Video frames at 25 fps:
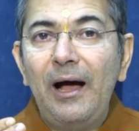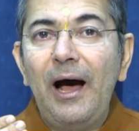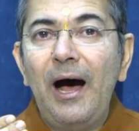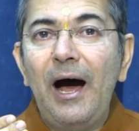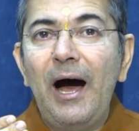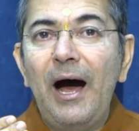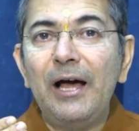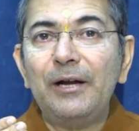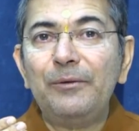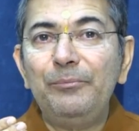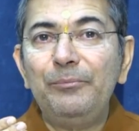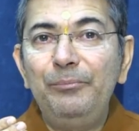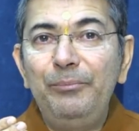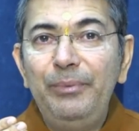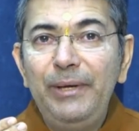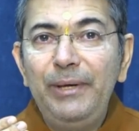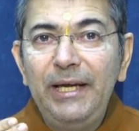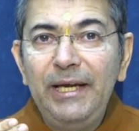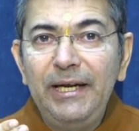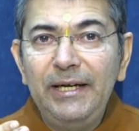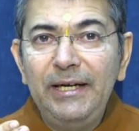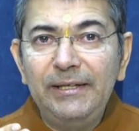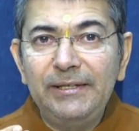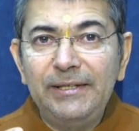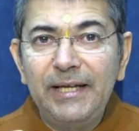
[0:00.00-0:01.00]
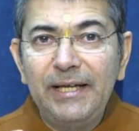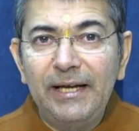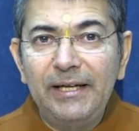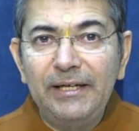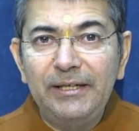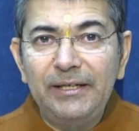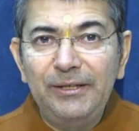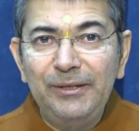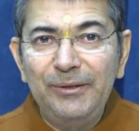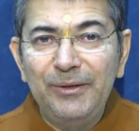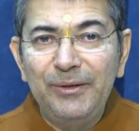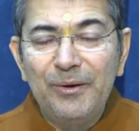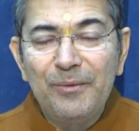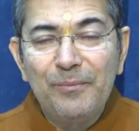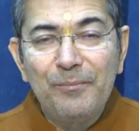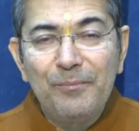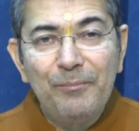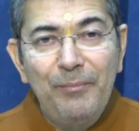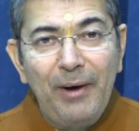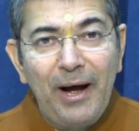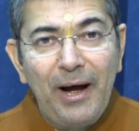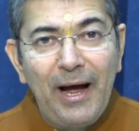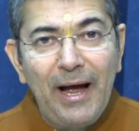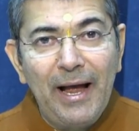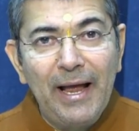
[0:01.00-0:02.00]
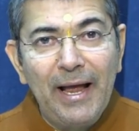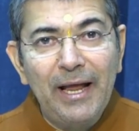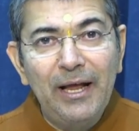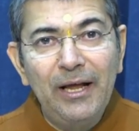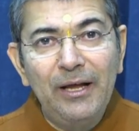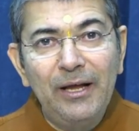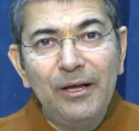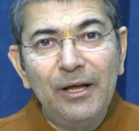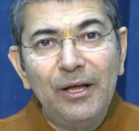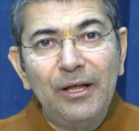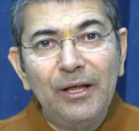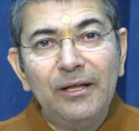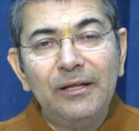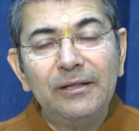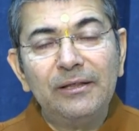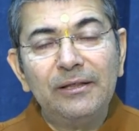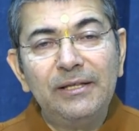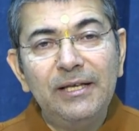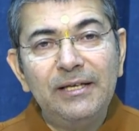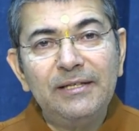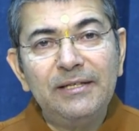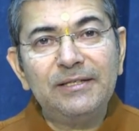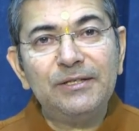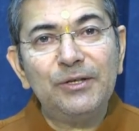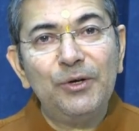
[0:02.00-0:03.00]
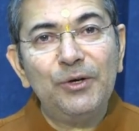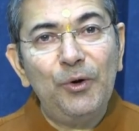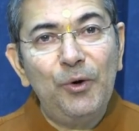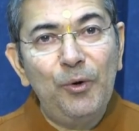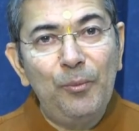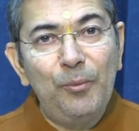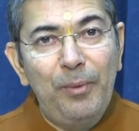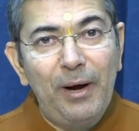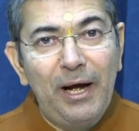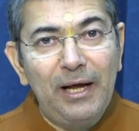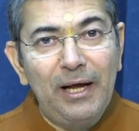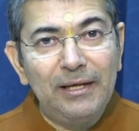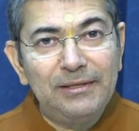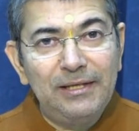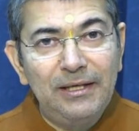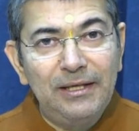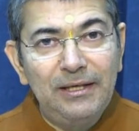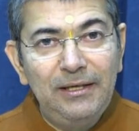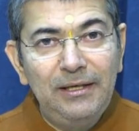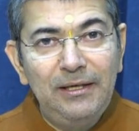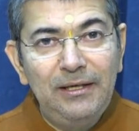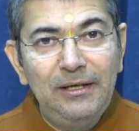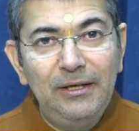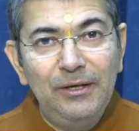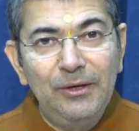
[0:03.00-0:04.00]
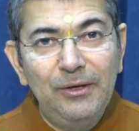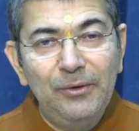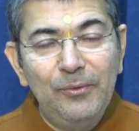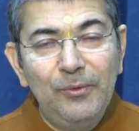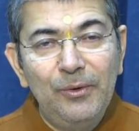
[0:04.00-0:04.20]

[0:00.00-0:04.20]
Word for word: are being done by this upadhi